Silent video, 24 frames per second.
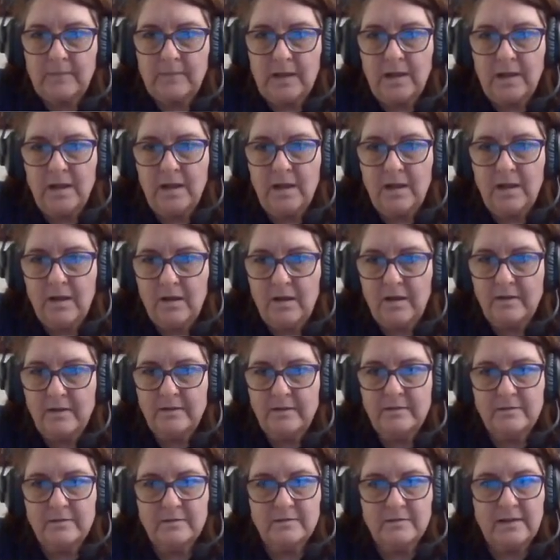Ah,
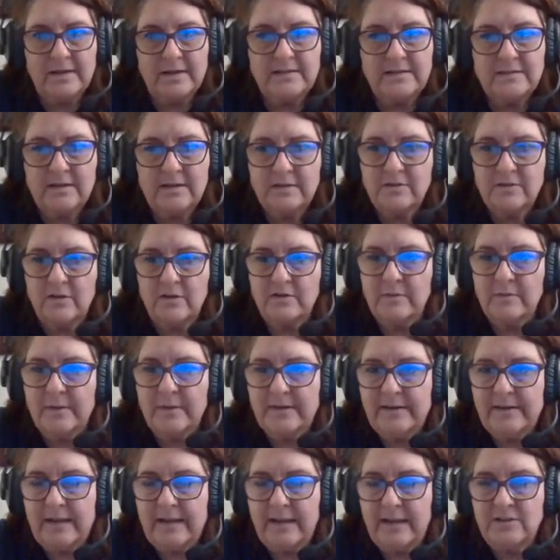nice that I talked about
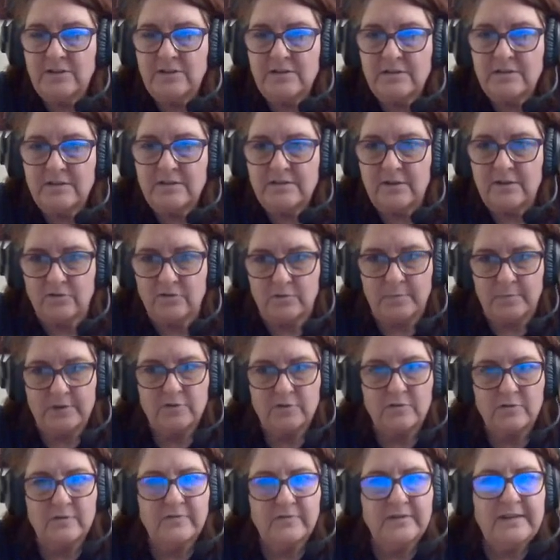EKGs because here's a
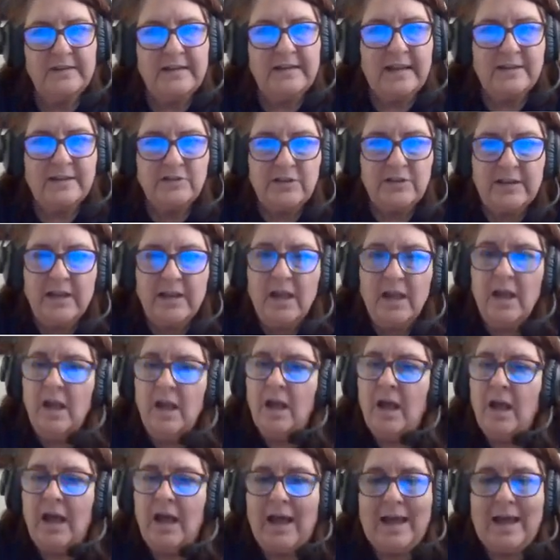picture of an EKG.
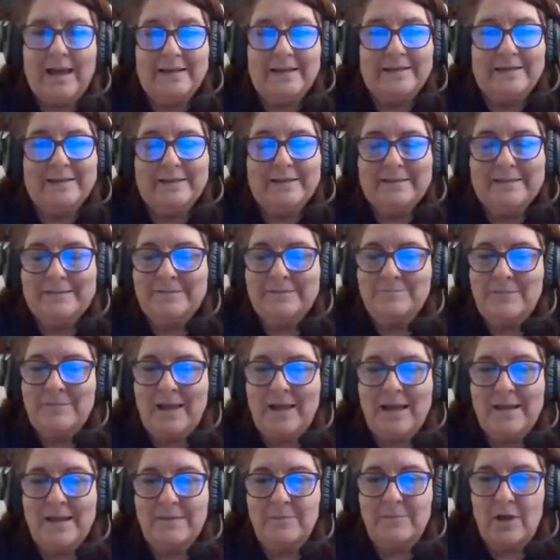
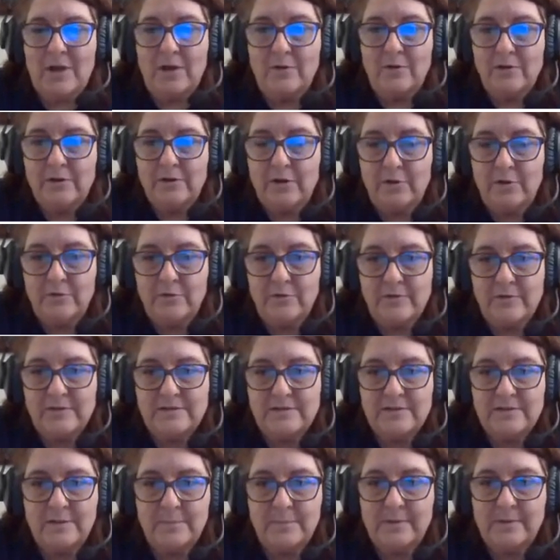I am not going to go through
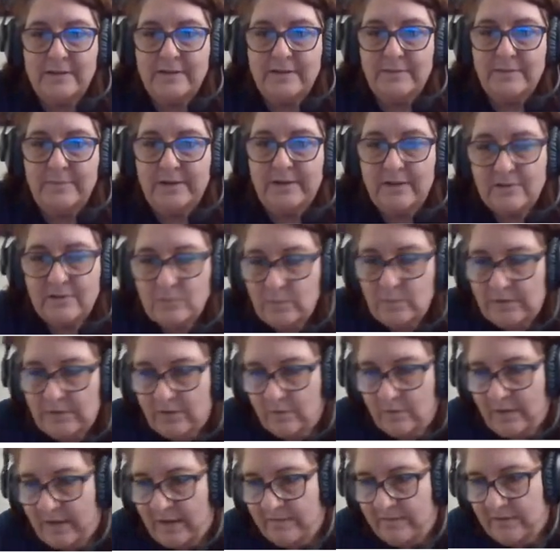this completely because we
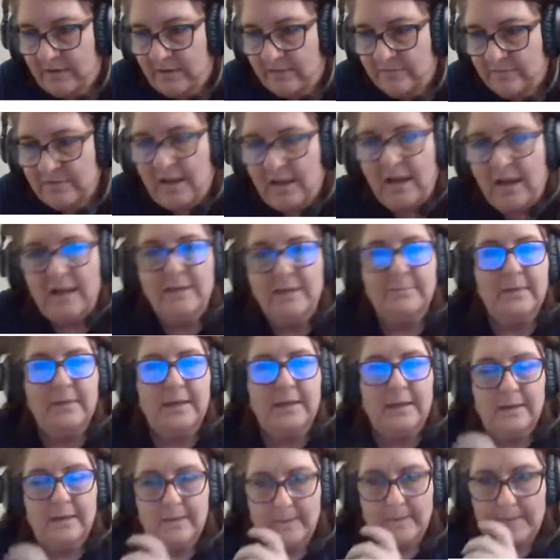don't have enough time.
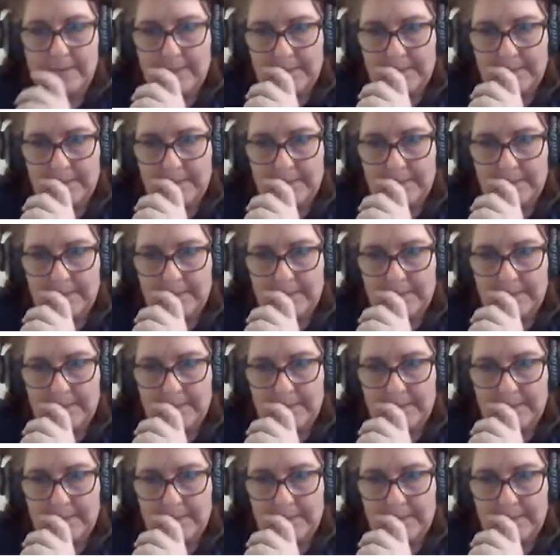And